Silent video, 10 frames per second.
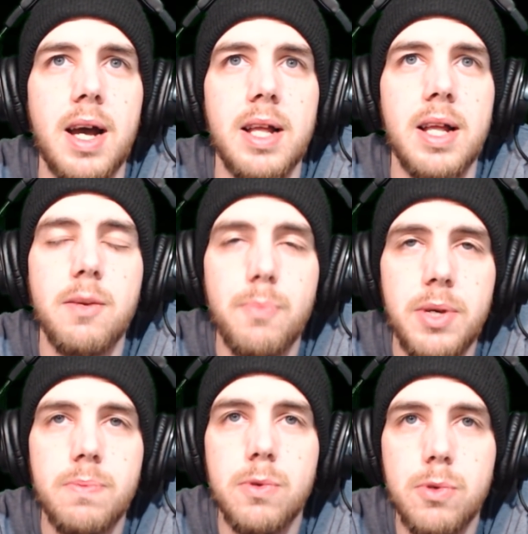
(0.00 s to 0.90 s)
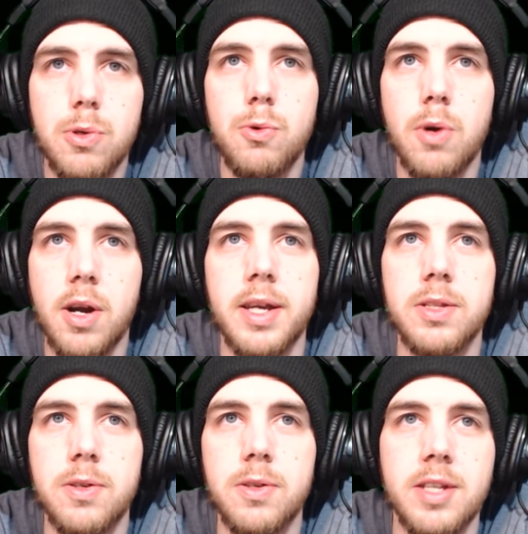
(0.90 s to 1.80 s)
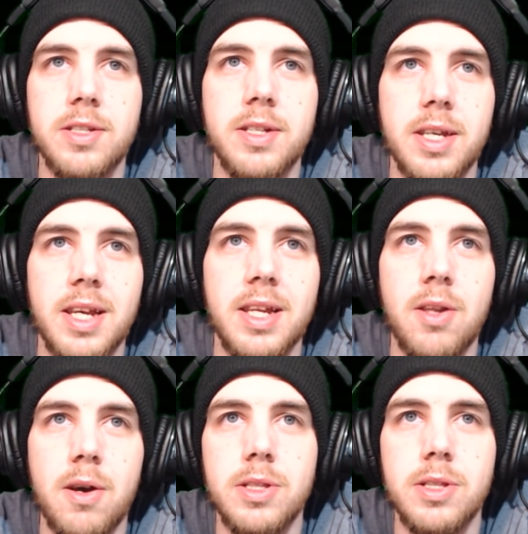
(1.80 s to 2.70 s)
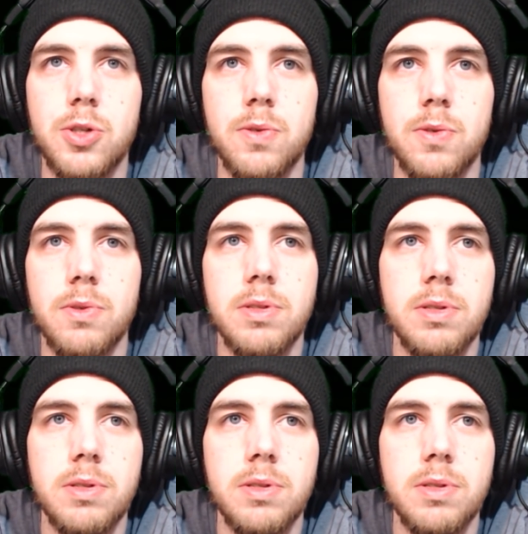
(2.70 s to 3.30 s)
I like people who are interested in knowing the truth.